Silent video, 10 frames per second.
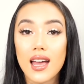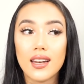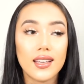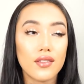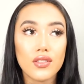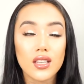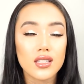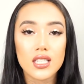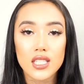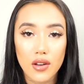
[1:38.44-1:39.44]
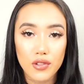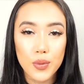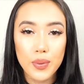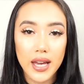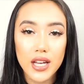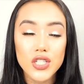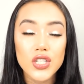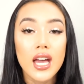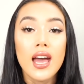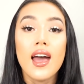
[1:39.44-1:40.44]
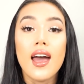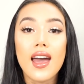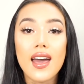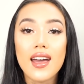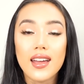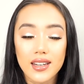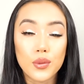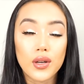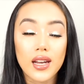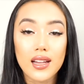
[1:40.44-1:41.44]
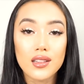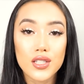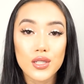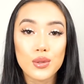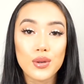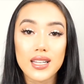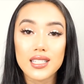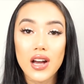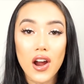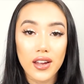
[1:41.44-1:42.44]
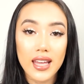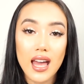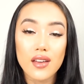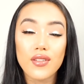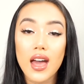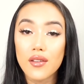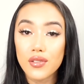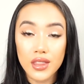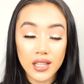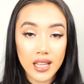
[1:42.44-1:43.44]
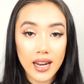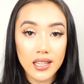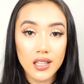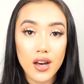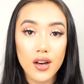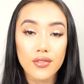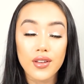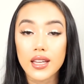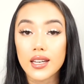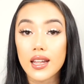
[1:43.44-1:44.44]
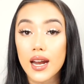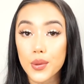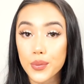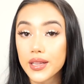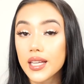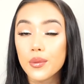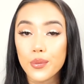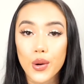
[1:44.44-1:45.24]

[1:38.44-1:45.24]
and even the Discover page. And what I'll do is archive everything that I love and that I really